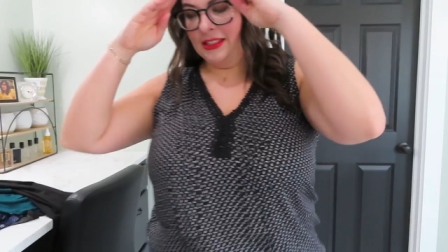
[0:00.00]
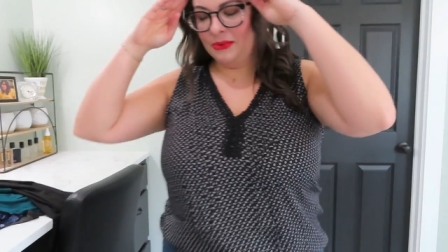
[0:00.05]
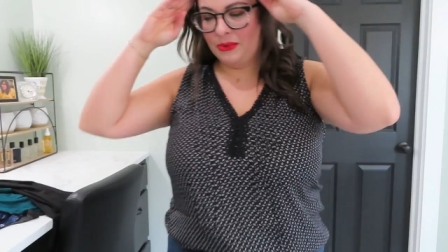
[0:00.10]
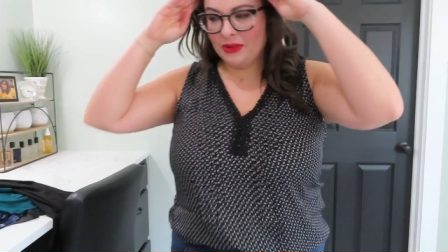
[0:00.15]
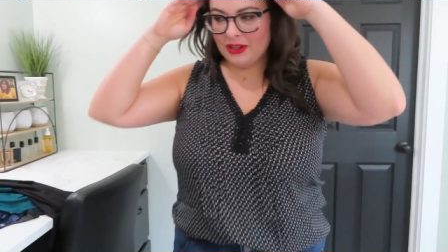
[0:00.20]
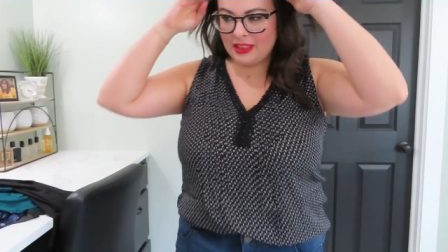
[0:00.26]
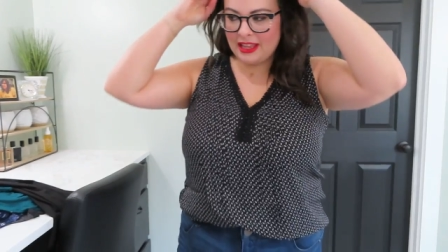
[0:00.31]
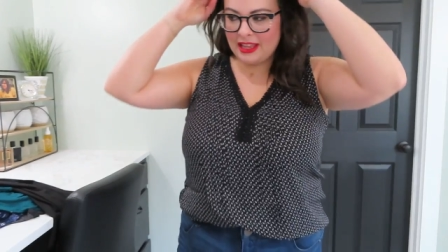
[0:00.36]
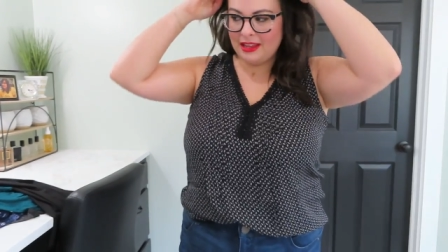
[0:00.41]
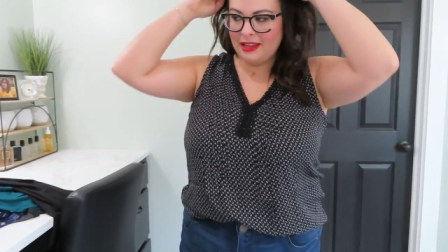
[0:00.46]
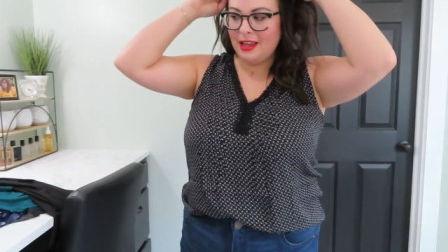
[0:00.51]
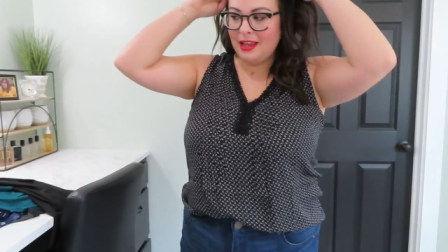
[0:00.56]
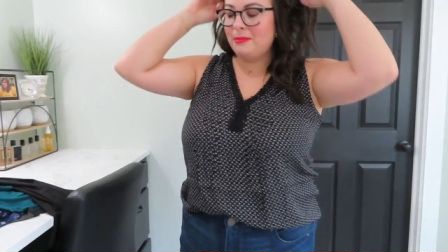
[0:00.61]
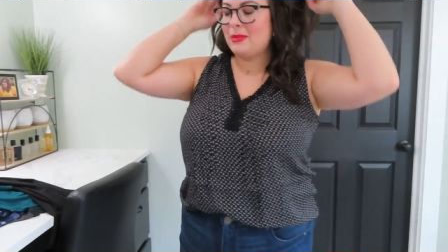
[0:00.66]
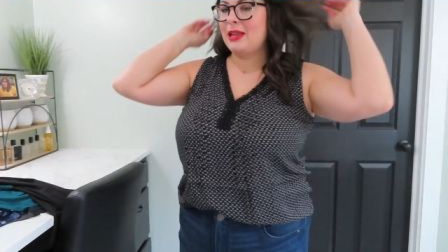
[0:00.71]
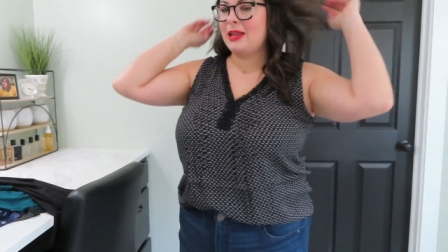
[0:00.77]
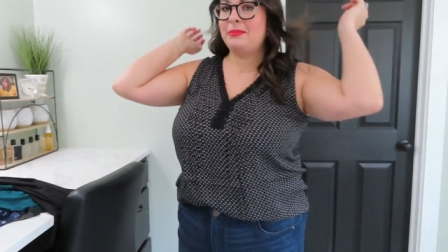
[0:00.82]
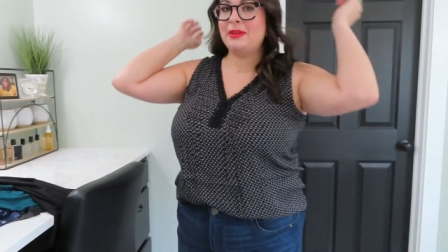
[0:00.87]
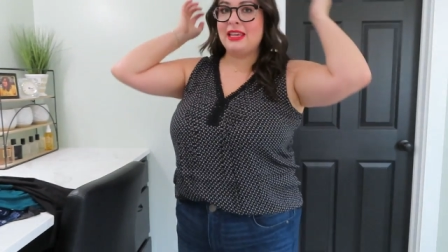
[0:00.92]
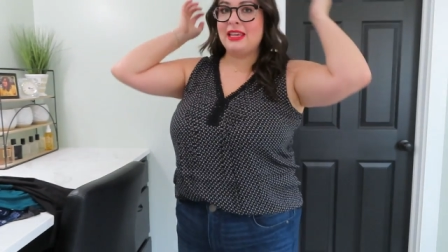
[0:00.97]
it worth it? It
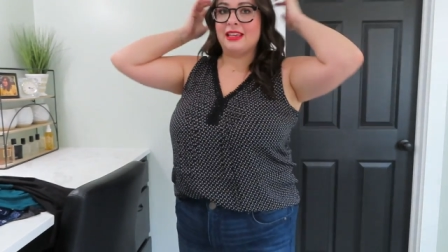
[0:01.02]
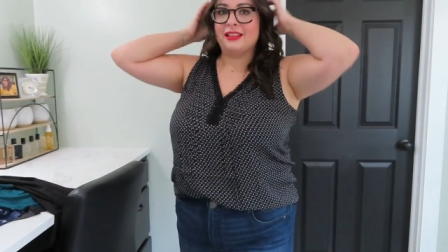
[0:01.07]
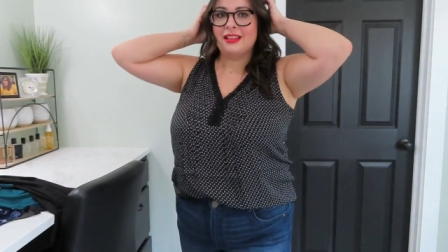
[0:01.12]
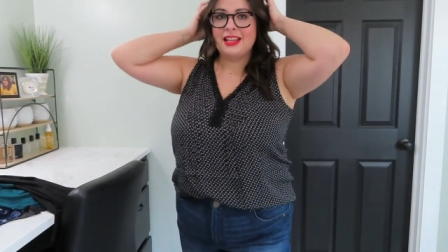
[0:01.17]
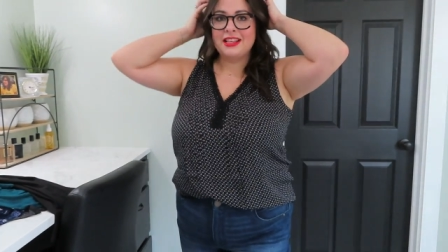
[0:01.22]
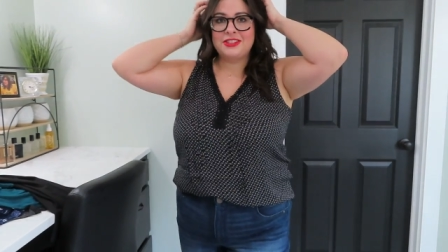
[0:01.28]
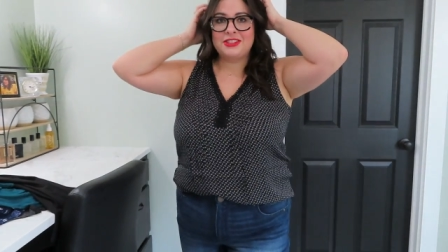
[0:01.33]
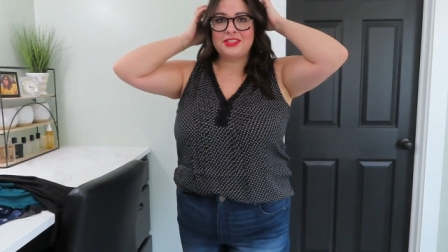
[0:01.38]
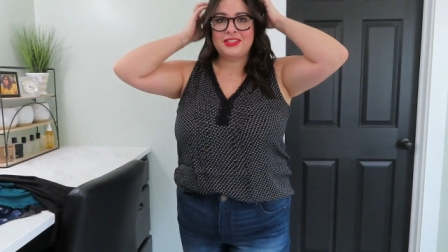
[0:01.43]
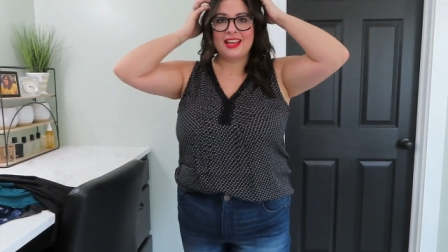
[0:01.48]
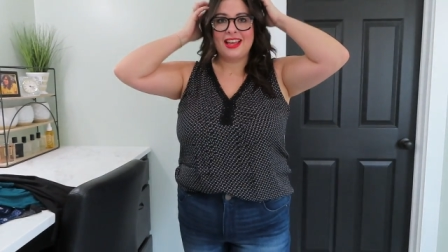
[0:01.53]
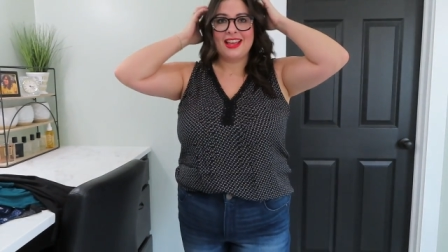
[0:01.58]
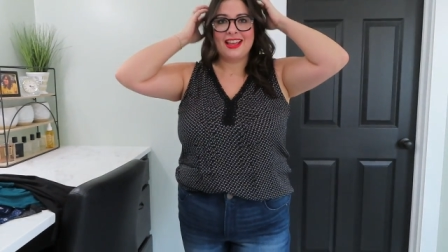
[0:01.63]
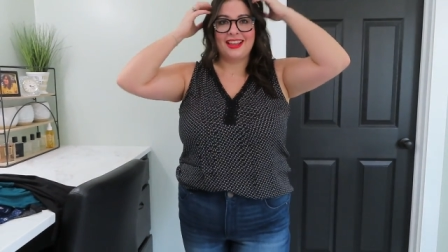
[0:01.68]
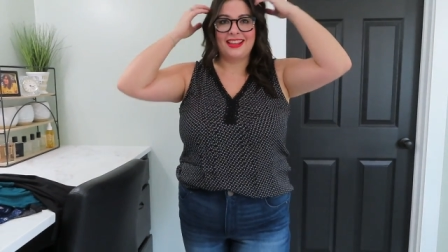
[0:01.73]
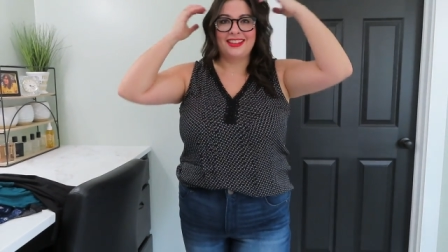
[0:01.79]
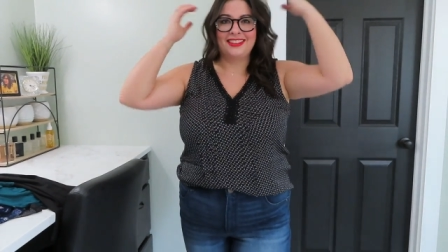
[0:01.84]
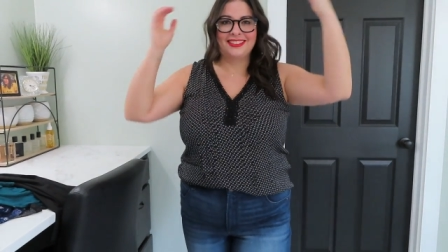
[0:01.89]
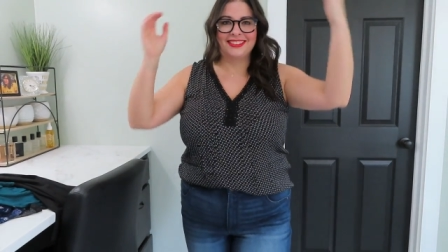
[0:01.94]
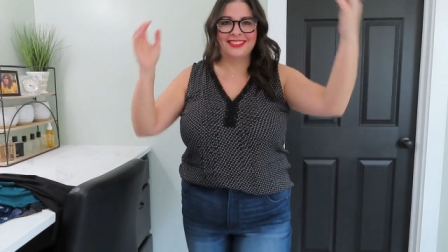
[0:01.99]
might be. Let's,
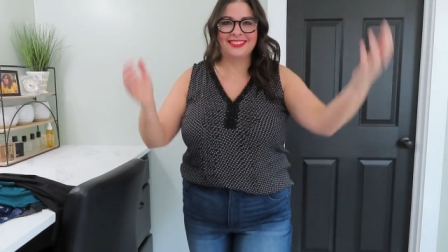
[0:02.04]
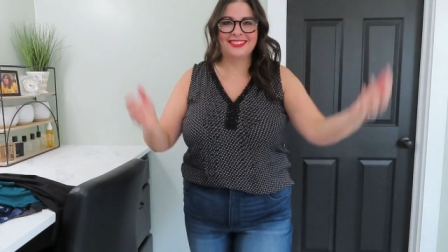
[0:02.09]
I'm